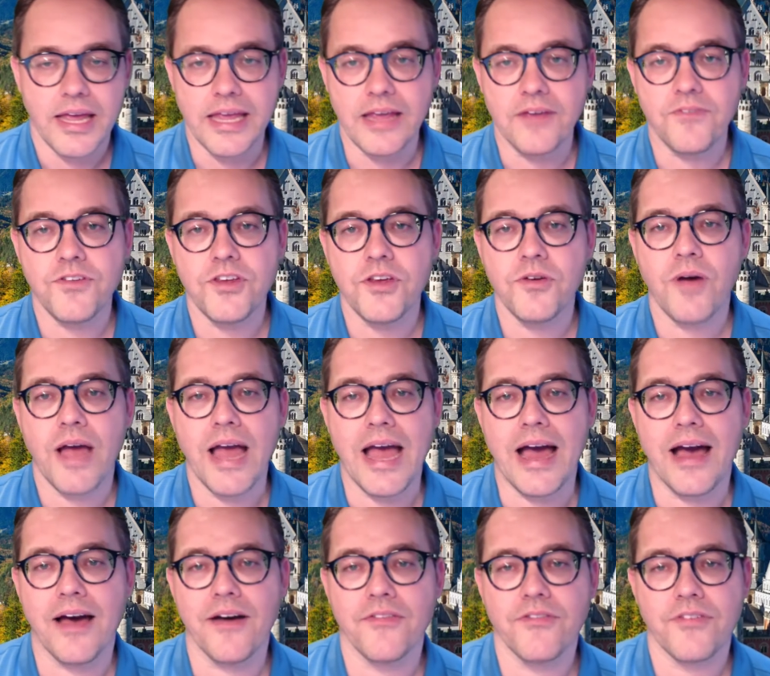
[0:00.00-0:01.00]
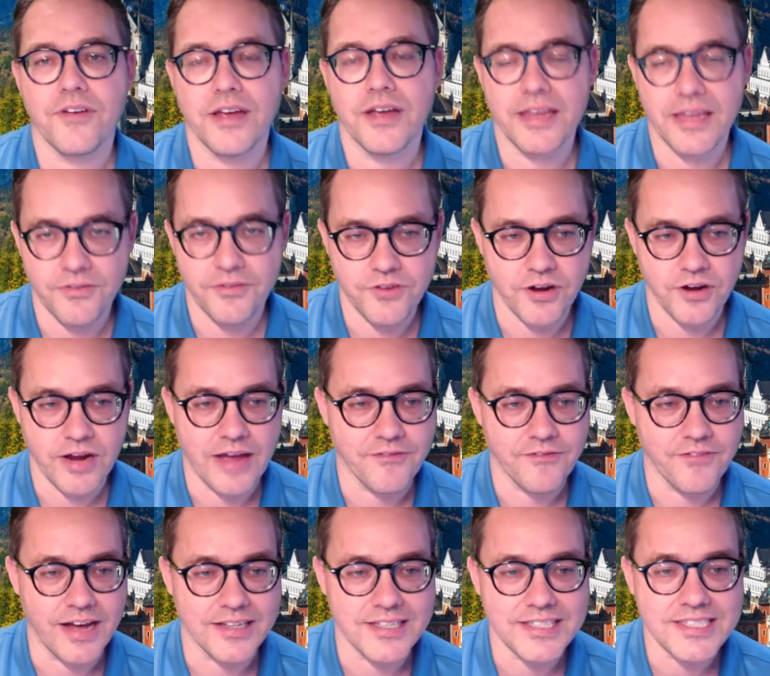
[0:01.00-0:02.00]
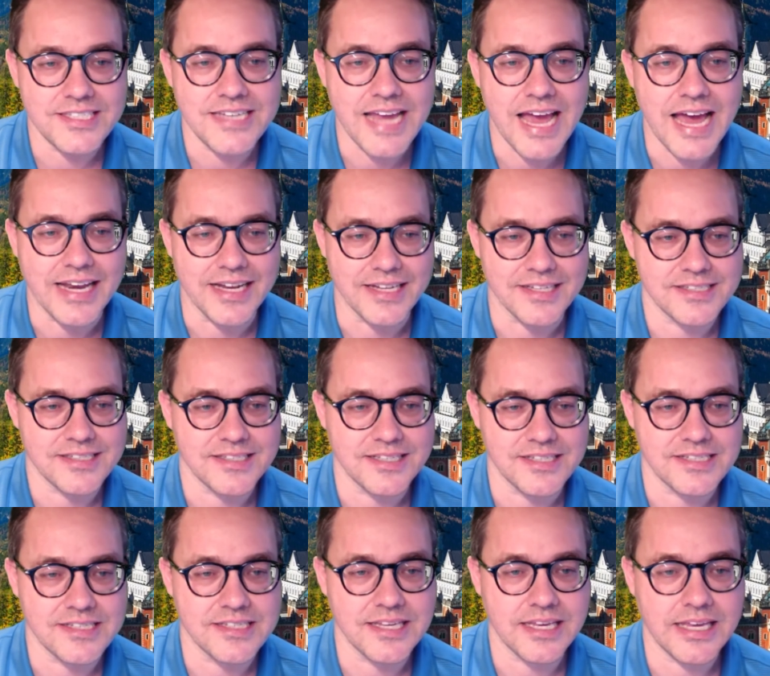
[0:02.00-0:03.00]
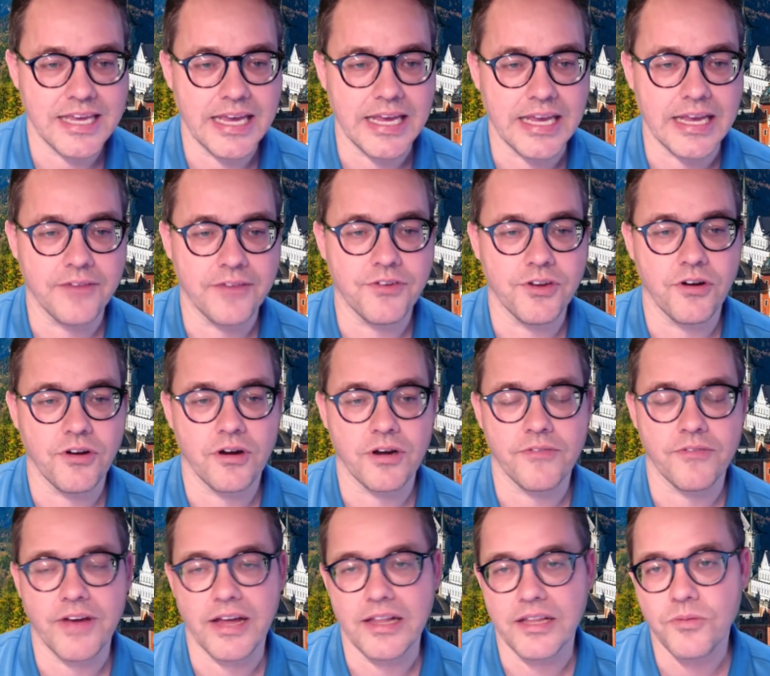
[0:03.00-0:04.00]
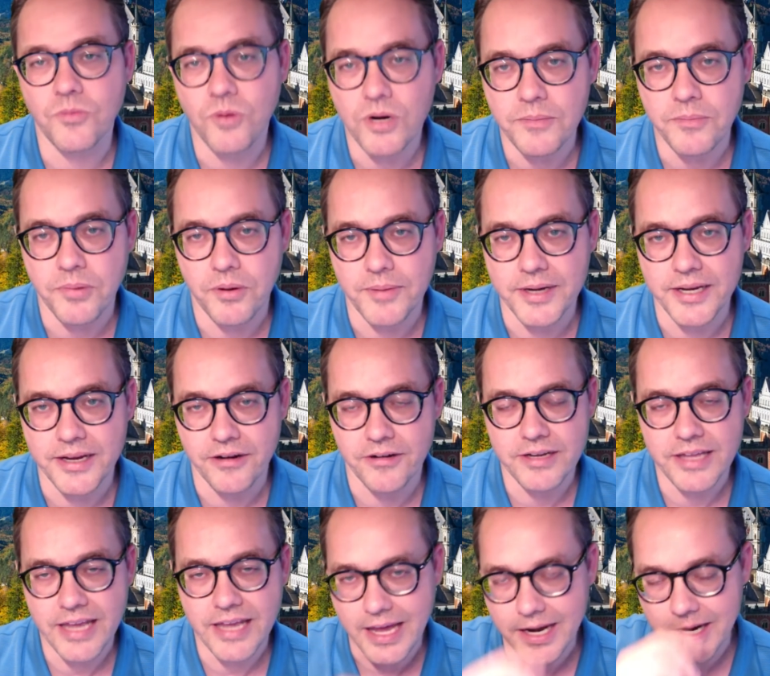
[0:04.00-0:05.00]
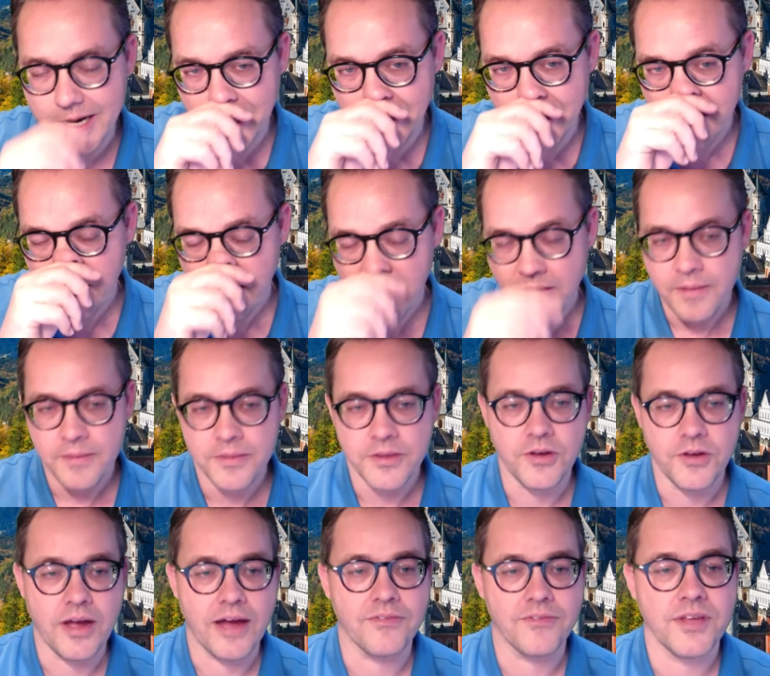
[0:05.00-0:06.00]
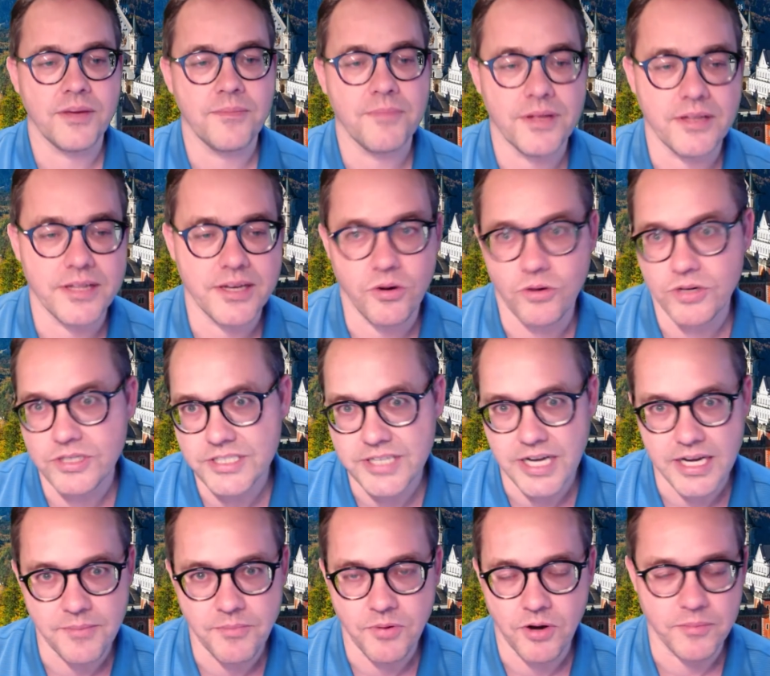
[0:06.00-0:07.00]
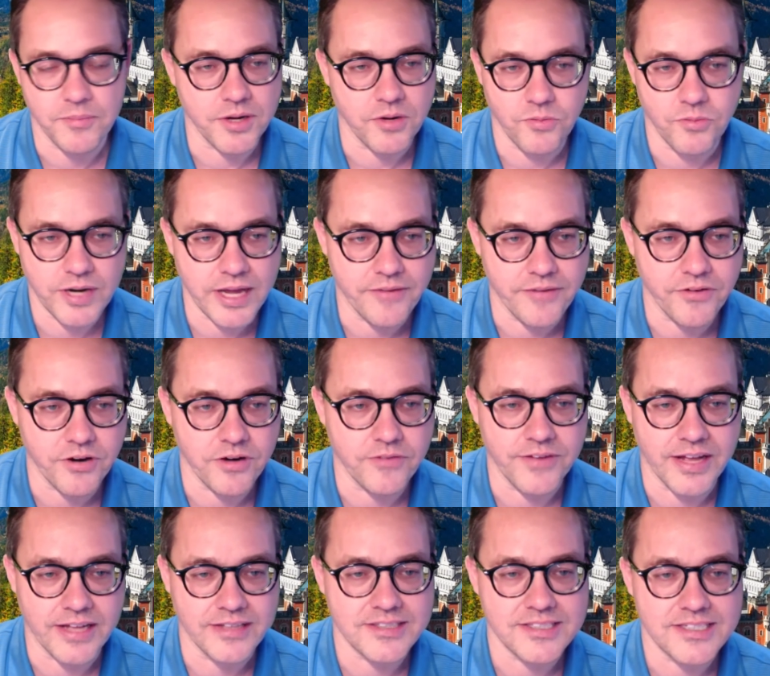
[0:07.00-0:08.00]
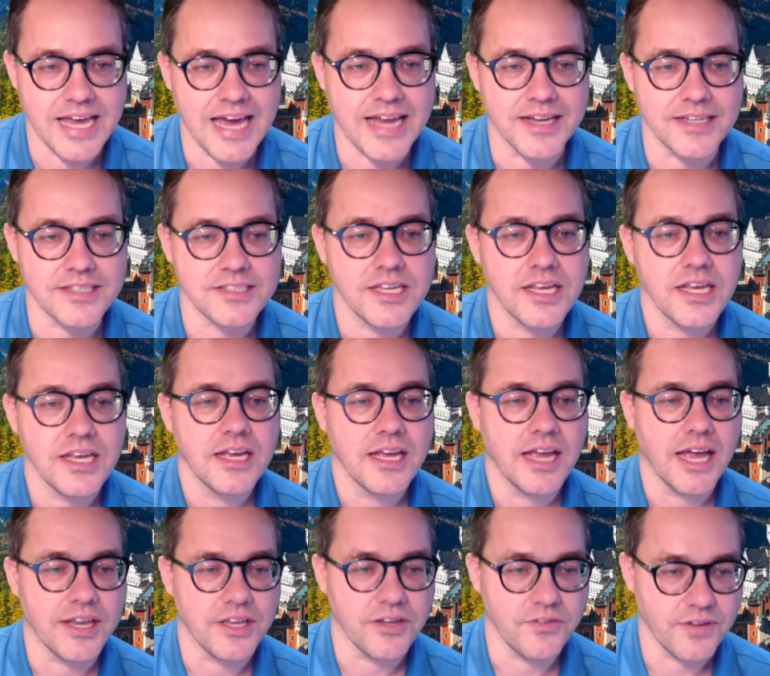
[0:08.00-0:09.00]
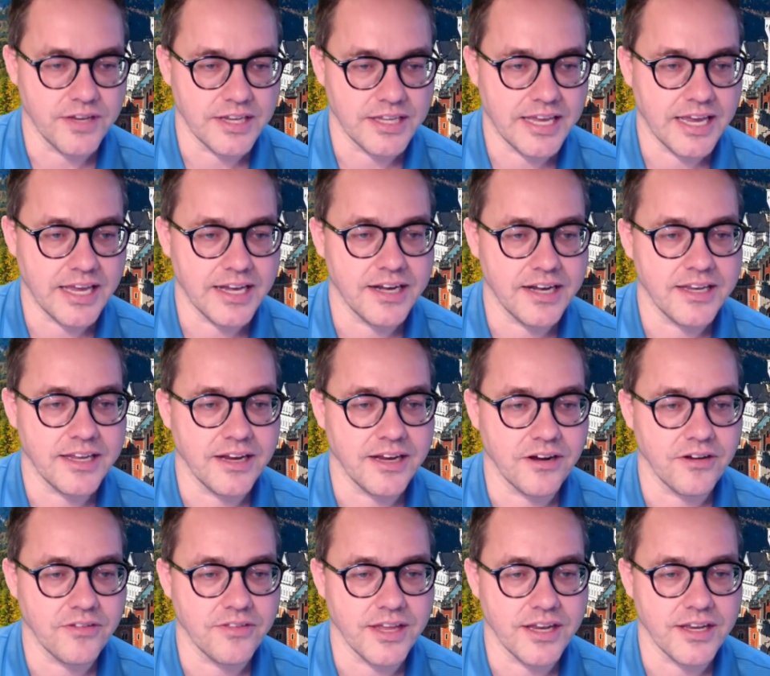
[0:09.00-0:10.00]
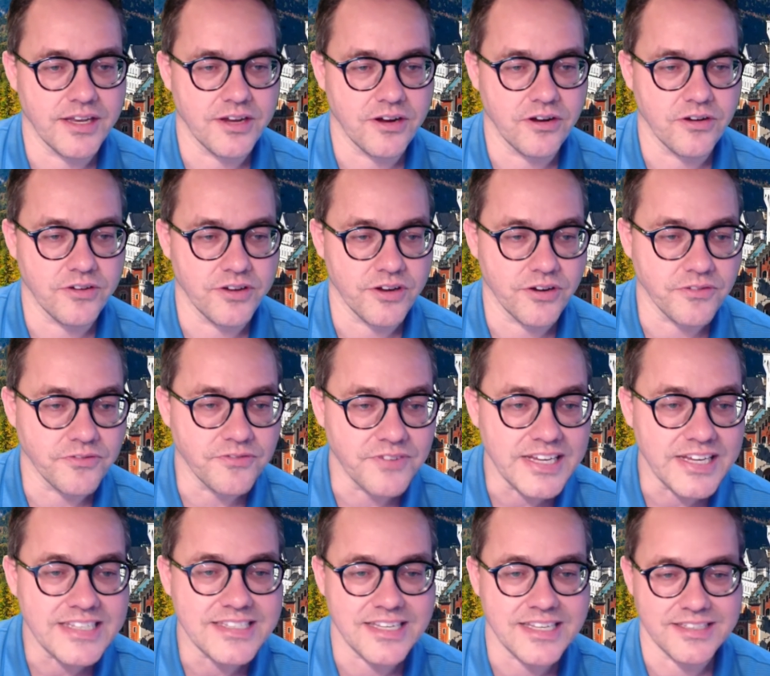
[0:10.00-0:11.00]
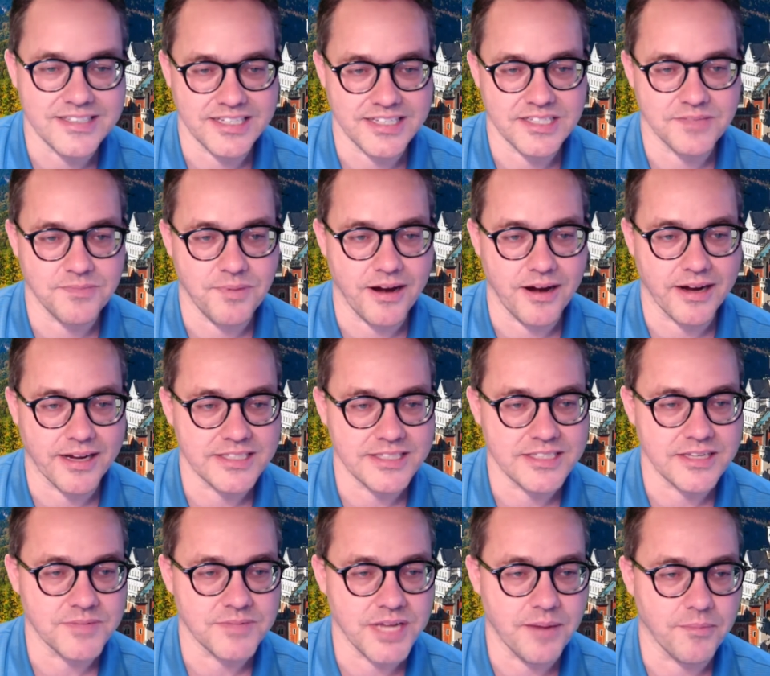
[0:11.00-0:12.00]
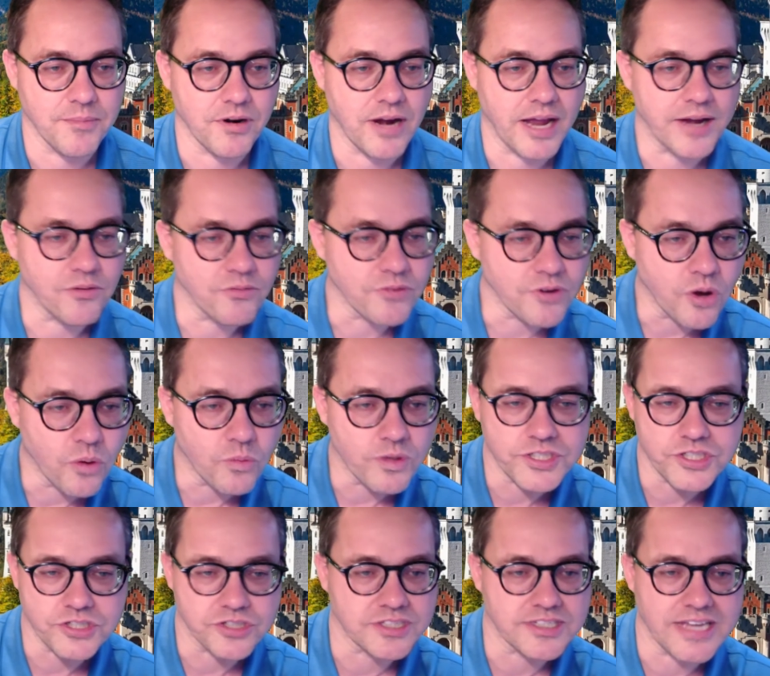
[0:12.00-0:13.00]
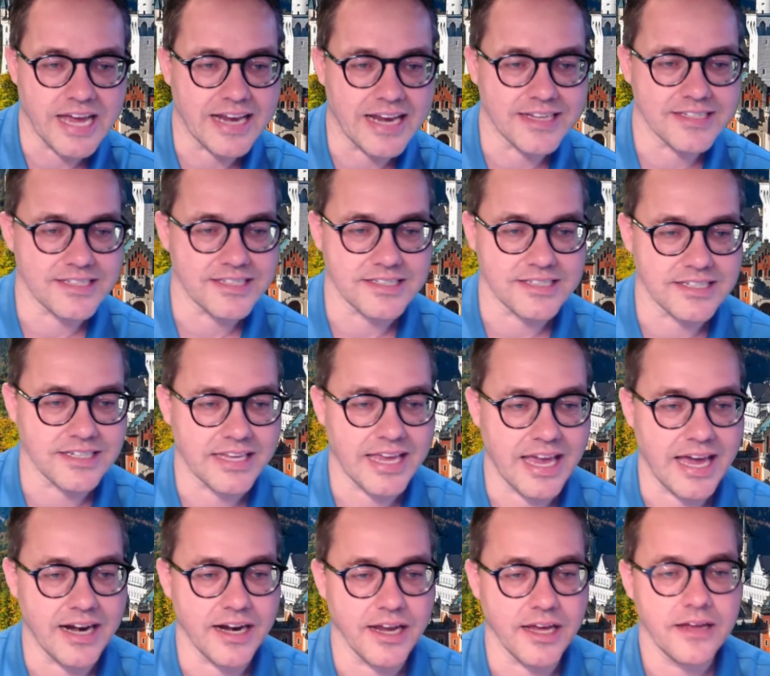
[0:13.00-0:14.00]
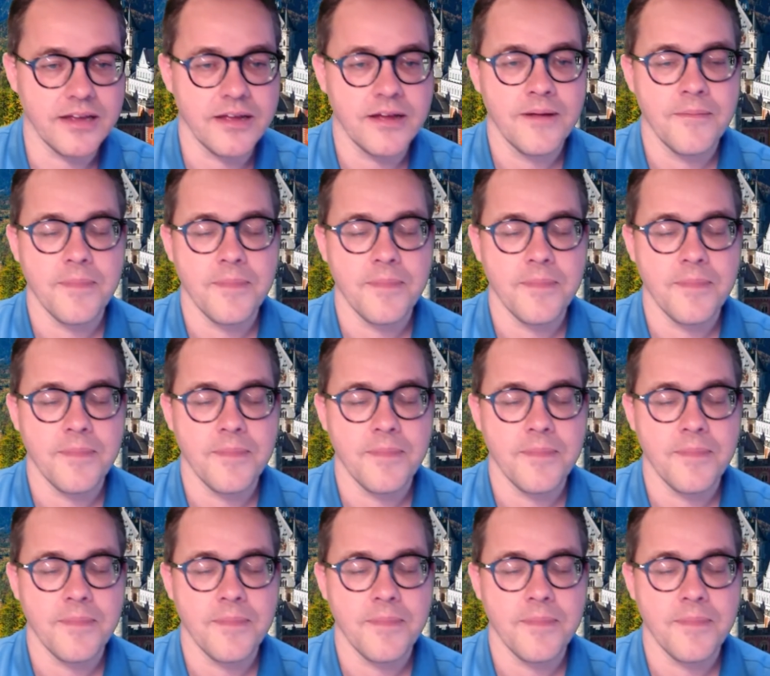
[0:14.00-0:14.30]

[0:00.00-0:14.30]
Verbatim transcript: If you have If you have valid status, this is the key. If you're on a valid work permit here in Canada, you have the ability, or study permit or whatever, valid status, and you've indicated here that your, your visa is expiring in September. I don't know what your status is in Canada.